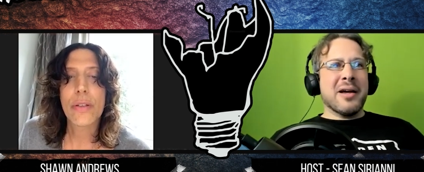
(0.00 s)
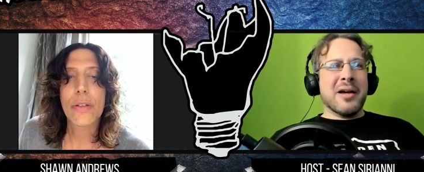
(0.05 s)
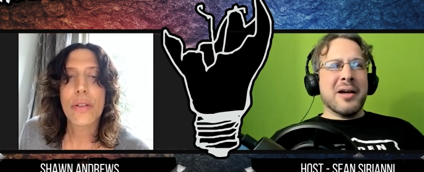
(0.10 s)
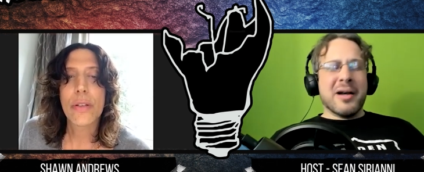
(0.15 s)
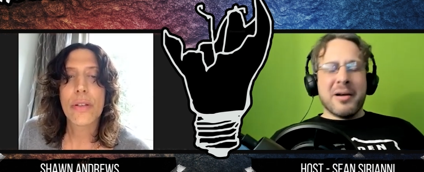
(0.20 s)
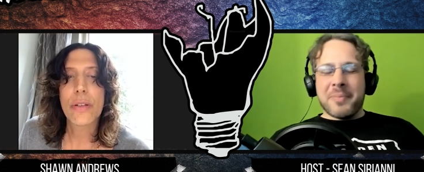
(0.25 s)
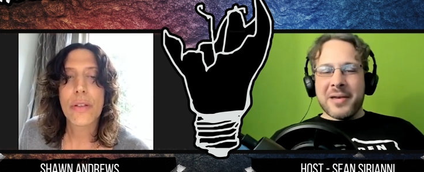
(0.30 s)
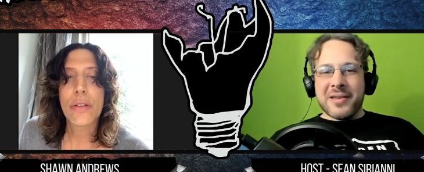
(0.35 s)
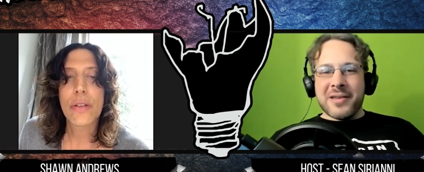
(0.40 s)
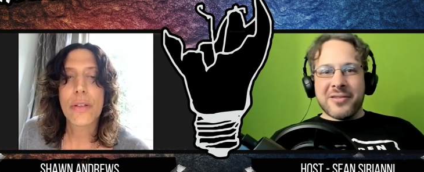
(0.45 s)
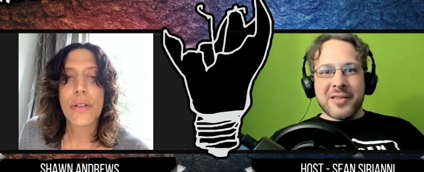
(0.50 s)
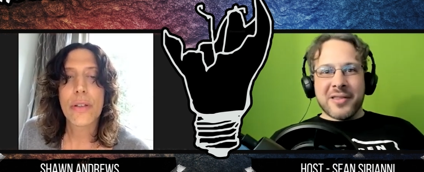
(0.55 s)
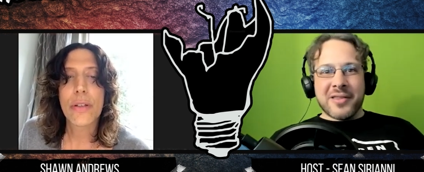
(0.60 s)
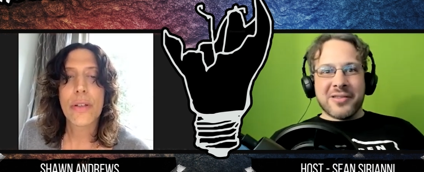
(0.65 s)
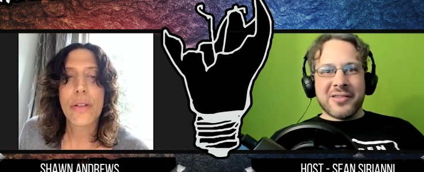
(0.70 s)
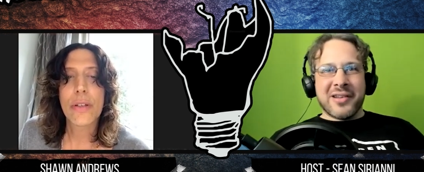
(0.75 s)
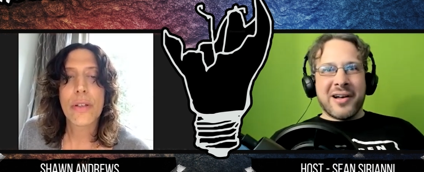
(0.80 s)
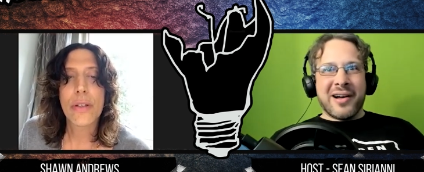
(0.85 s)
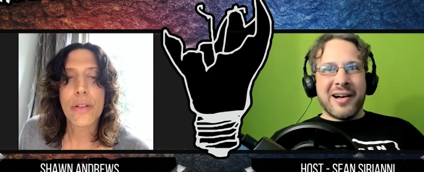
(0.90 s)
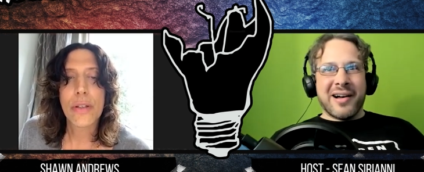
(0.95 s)
Speaker 1: a piece of the
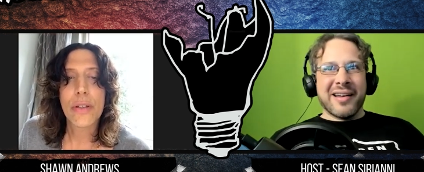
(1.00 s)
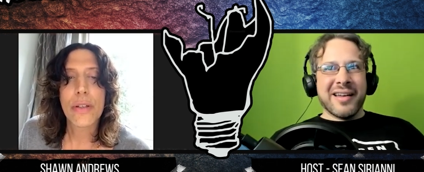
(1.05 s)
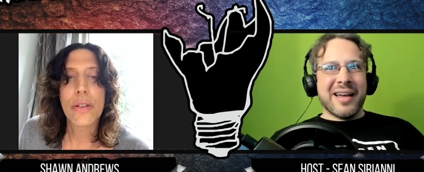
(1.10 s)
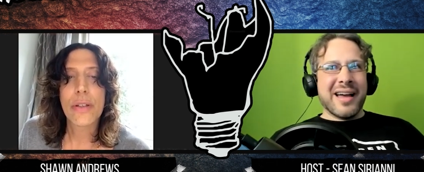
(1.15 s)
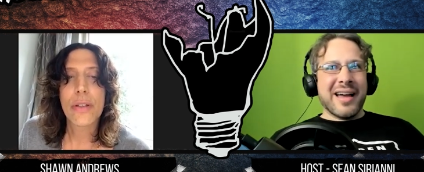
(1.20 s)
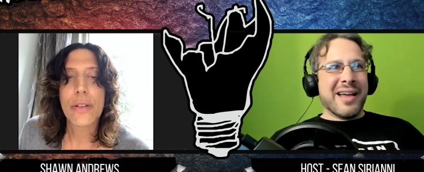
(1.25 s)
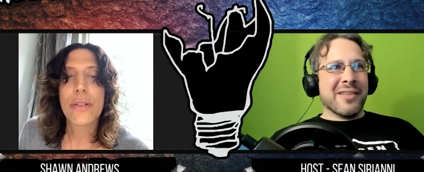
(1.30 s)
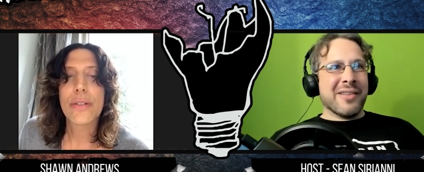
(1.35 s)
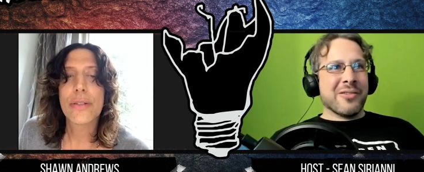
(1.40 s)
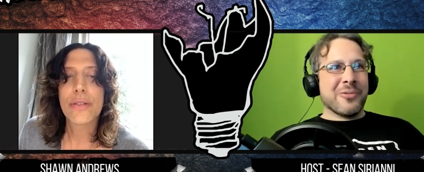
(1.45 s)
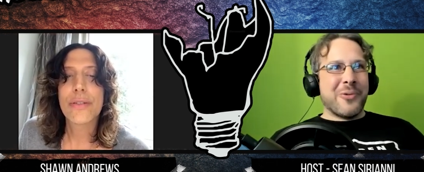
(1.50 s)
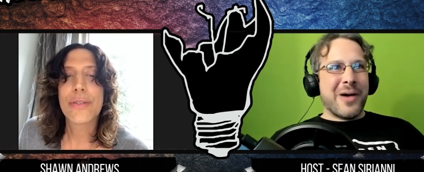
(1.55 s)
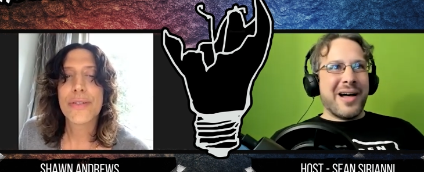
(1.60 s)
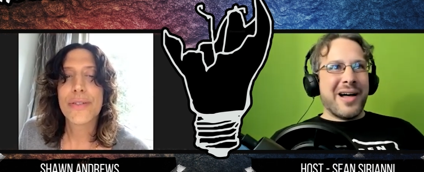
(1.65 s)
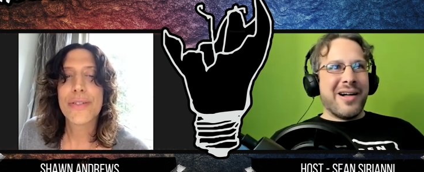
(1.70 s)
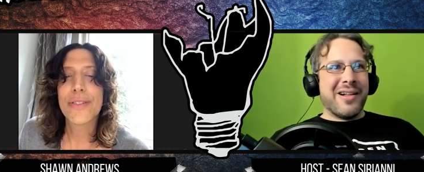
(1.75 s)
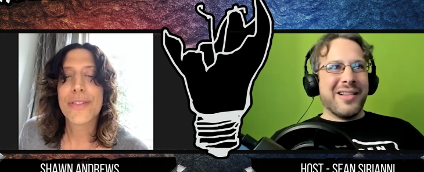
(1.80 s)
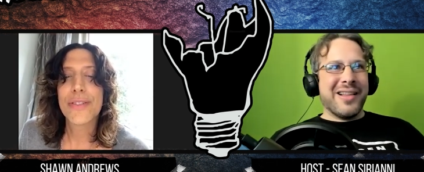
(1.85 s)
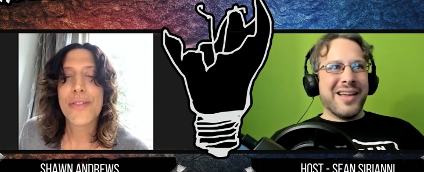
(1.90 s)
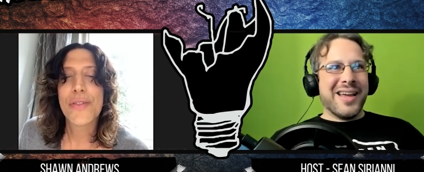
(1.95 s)
song as
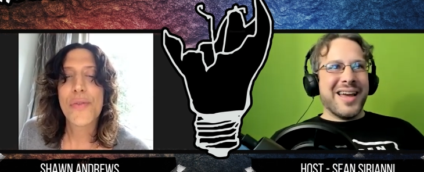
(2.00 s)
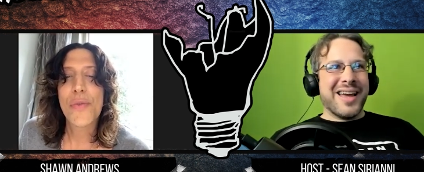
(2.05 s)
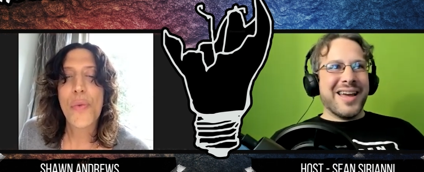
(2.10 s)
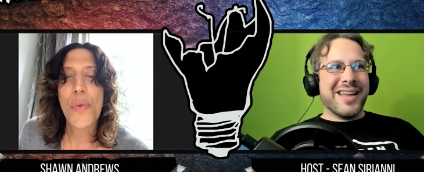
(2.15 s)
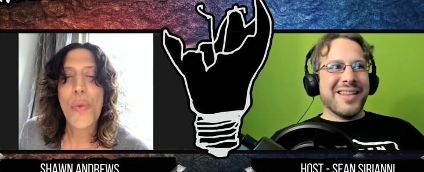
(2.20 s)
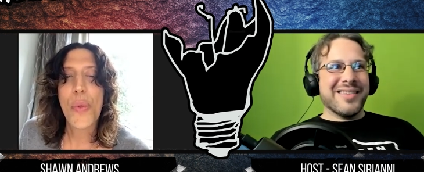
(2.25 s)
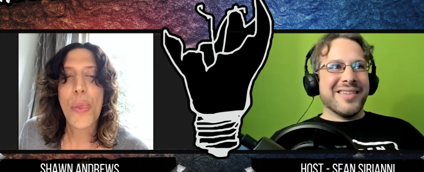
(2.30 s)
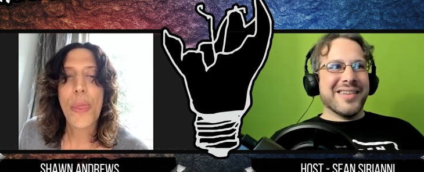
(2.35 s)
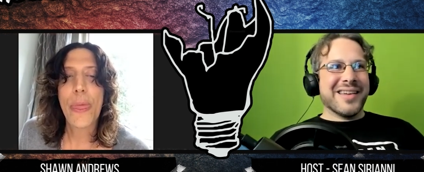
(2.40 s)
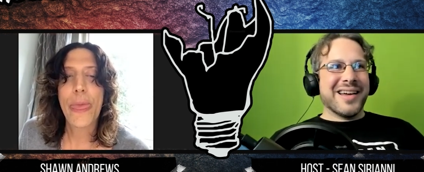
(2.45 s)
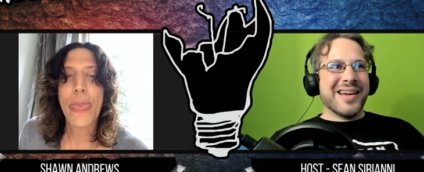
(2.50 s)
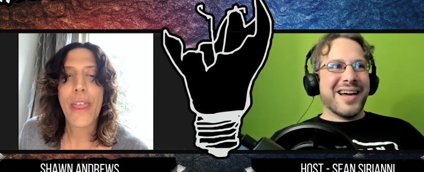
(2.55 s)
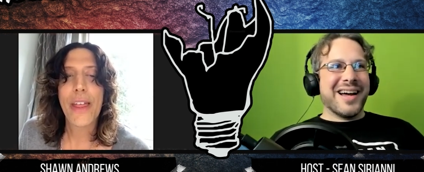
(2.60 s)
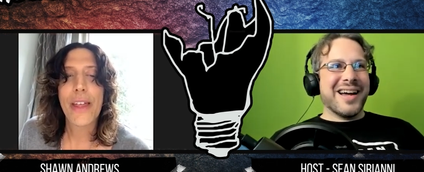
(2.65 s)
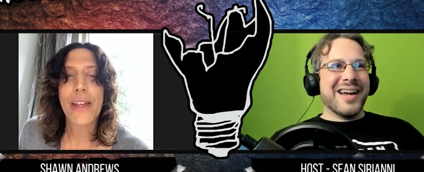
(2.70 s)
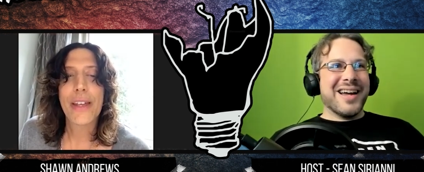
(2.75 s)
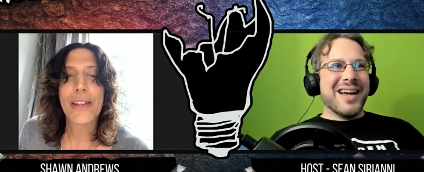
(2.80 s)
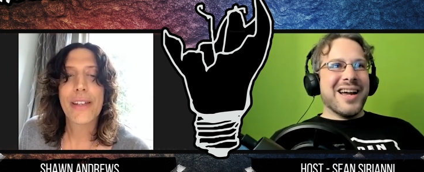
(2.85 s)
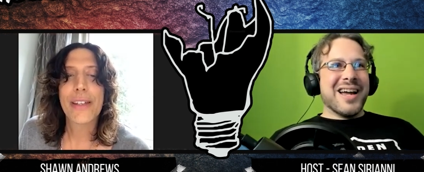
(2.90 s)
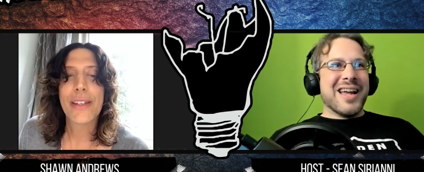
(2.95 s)
well and uh
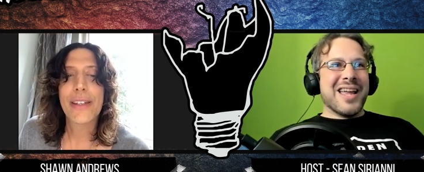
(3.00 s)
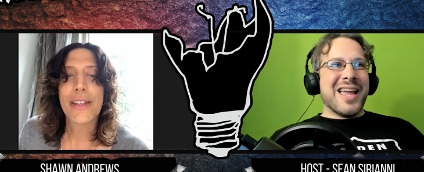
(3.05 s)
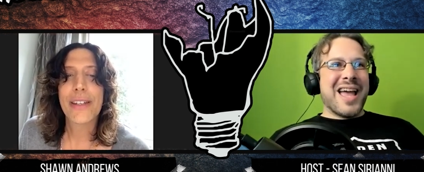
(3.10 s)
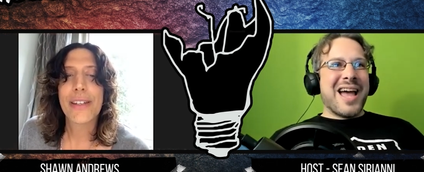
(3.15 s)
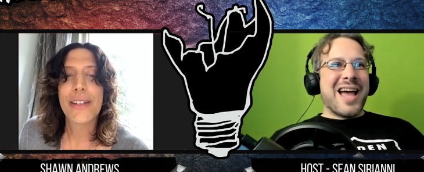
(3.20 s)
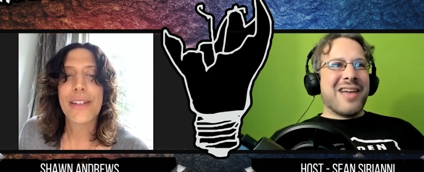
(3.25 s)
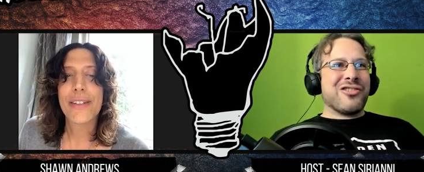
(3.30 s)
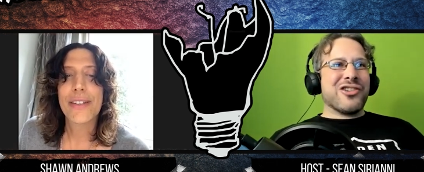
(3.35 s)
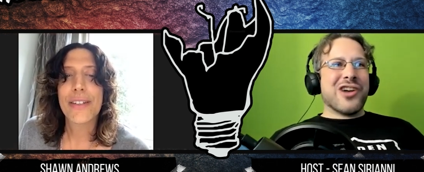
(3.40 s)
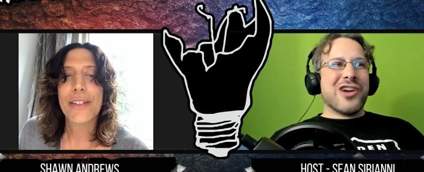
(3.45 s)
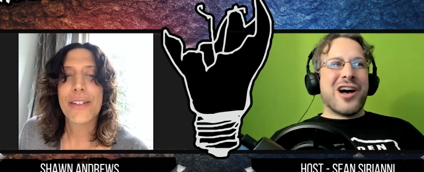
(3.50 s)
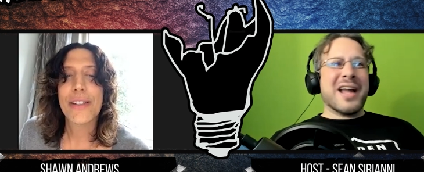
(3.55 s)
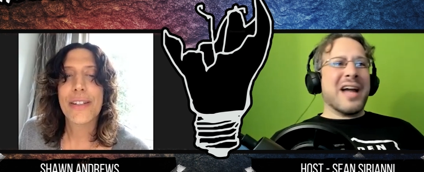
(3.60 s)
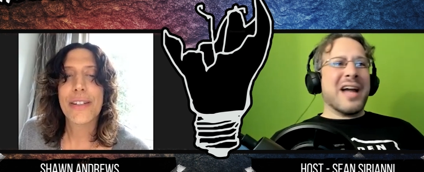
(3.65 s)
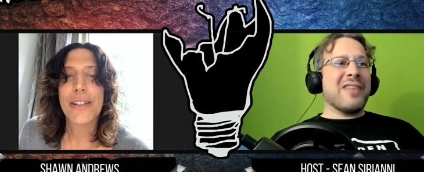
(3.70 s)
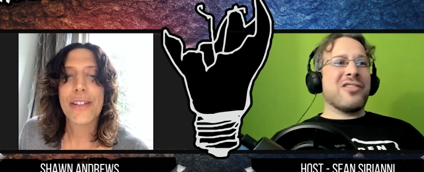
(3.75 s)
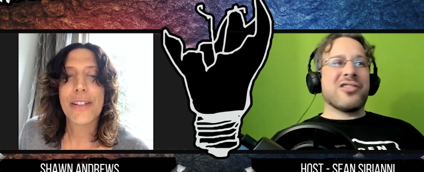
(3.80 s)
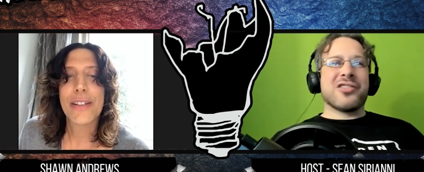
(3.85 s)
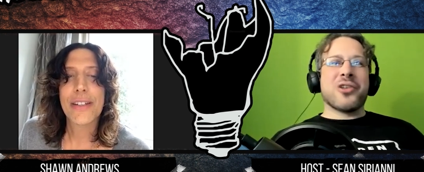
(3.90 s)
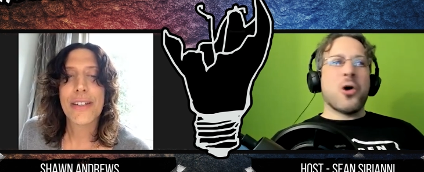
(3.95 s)
yeah shawn i
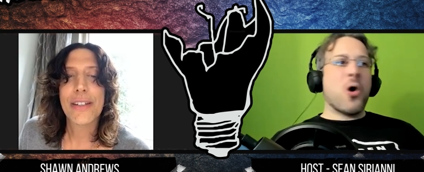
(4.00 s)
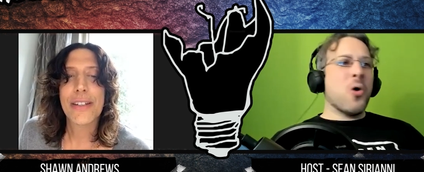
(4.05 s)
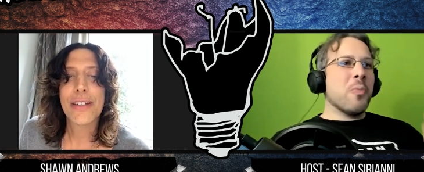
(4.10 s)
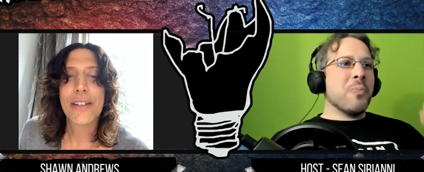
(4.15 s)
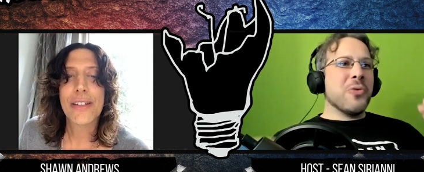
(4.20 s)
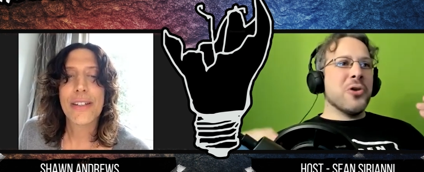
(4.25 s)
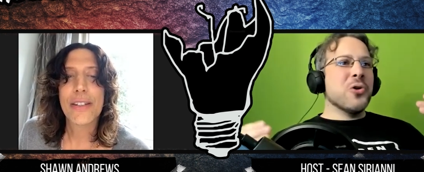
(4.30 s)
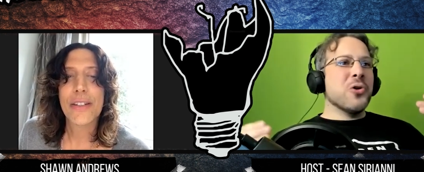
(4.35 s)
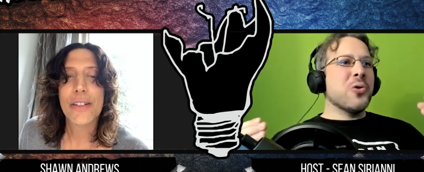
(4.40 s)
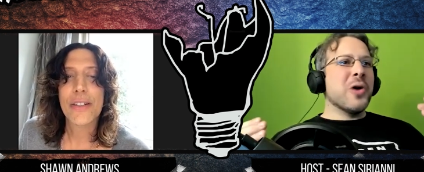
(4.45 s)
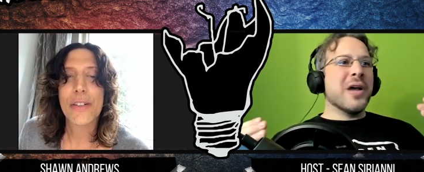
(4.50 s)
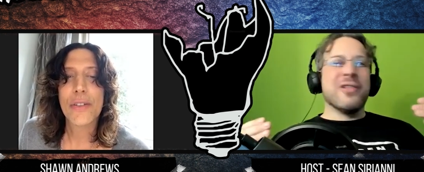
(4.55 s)
just hope you